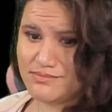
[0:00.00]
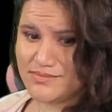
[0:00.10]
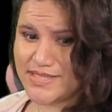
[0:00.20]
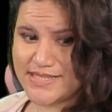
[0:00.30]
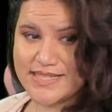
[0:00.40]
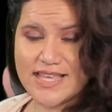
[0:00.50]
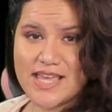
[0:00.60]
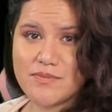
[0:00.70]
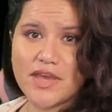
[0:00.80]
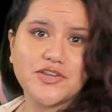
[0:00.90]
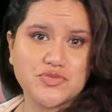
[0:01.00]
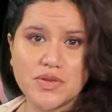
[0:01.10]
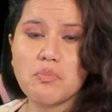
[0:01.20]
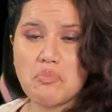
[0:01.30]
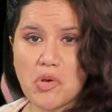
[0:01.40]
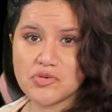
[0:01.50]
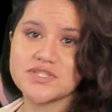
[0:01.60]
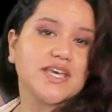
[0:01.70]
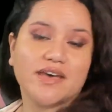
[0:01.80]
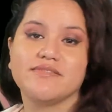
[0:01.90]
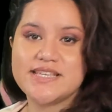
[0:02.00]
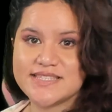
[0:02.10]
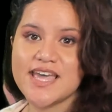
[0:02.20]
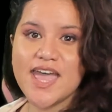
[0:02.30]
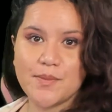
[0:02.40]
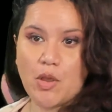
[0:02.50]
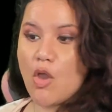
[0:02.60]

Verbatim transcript: This is the game I stream most of the time.